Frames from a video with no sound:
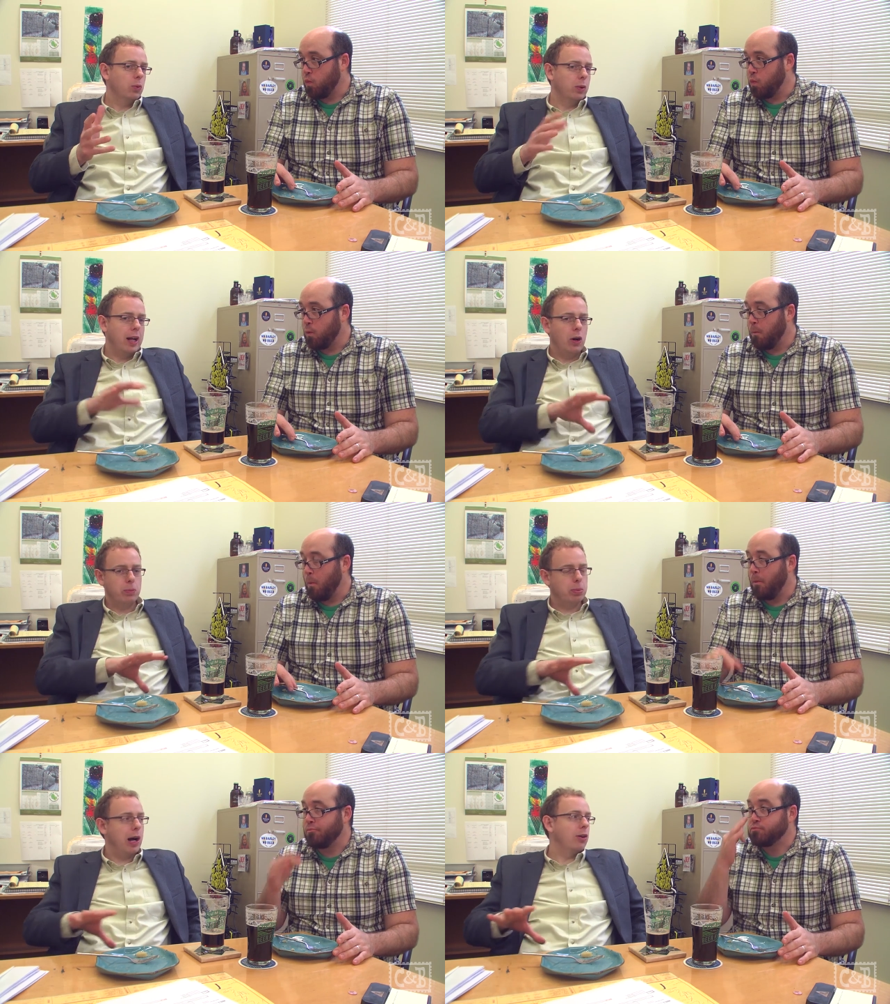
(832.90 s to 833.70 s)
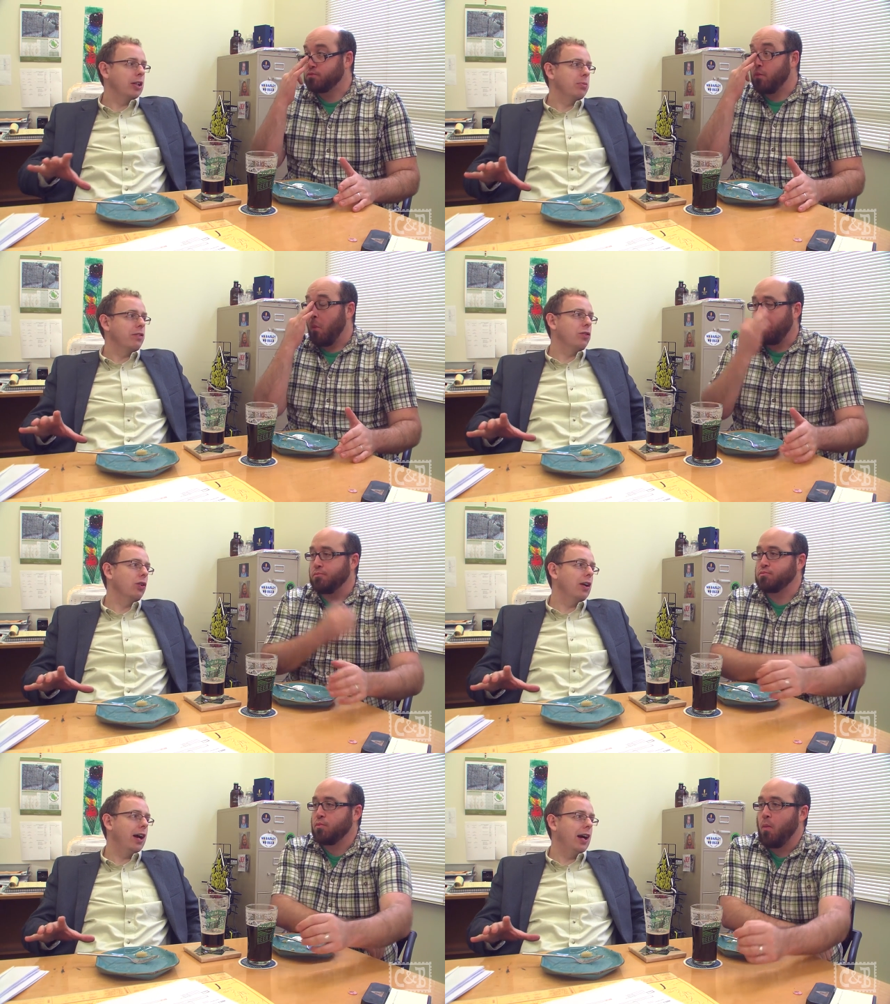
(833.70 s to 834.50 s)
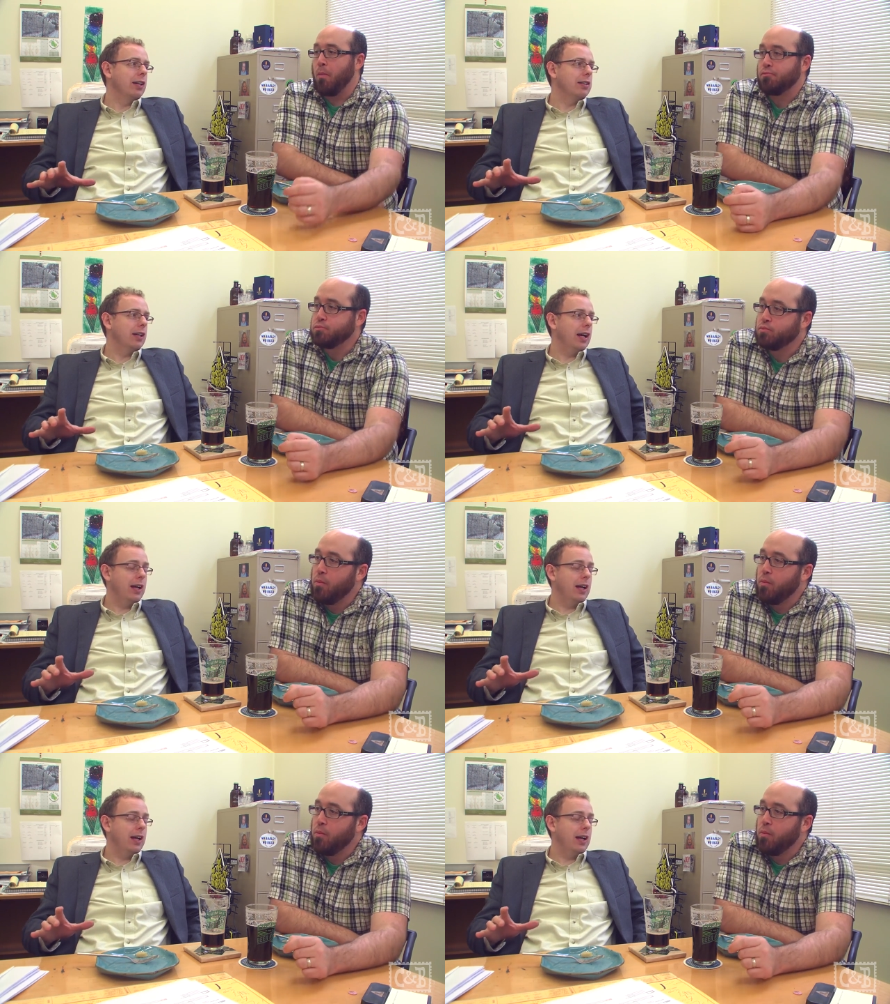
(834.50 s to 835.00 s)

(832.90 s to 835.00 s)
Speaker 1: without browning beforehand.